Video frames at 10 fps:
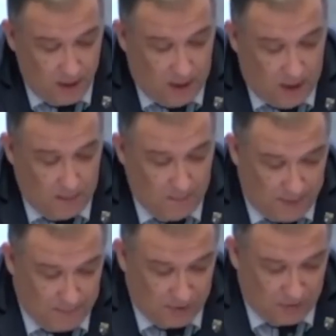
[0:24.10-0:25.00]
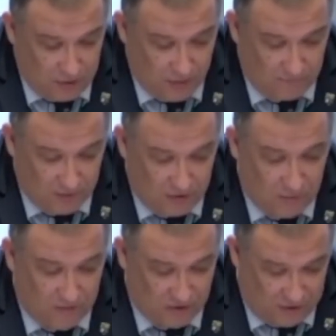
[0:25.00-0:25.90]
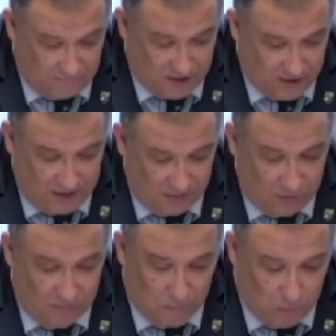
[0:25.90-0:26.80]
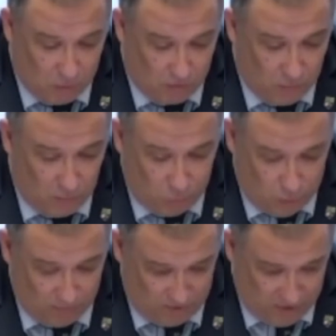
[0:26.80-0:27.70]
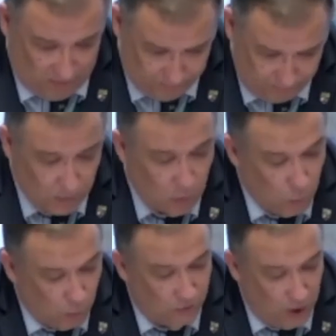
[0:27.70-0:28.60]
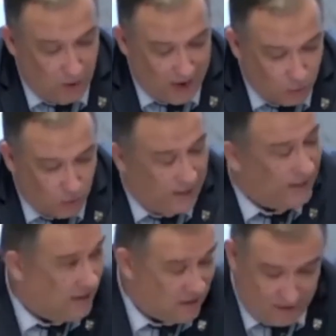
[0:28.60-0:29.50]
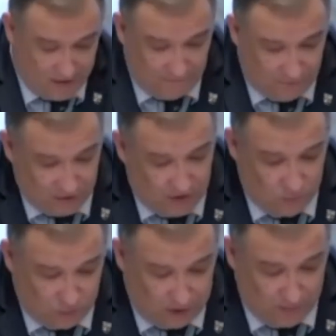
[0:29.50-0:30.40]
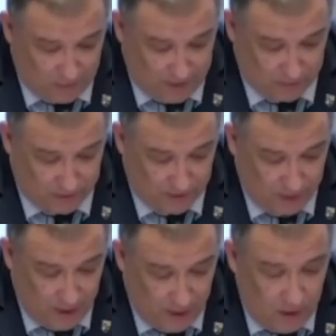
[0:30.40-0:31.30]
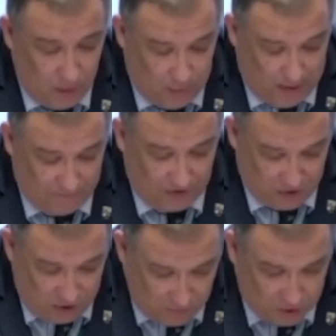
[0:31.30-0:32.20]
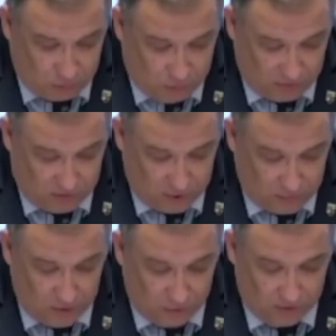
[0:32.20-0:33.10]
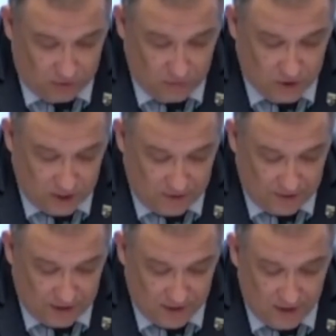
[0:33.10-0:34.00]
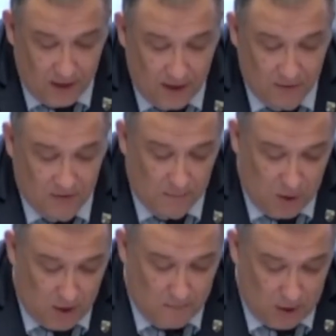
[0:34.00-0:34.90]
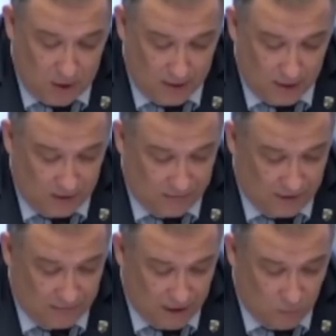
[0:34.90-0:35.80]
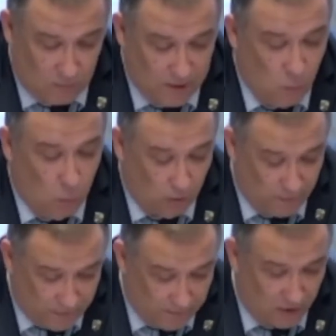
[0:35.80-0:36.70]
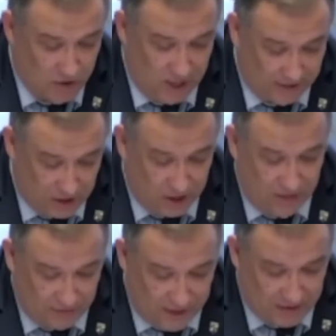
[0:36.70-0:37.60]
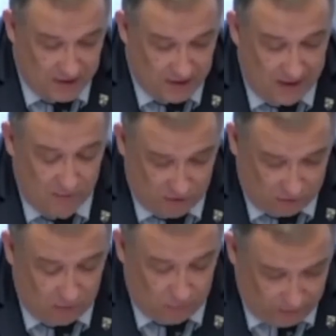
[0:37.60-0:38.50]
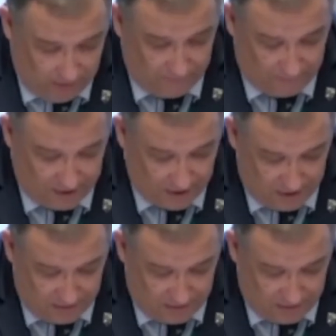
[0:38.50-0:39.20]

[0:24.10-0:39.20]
Uh, members, those of us who have served this council for more than one term, will know how quickly 2030 will come around. We have so much work to do in order to achieve this, and to my mind, I think this will be one of the most challenging things this Council will ever face.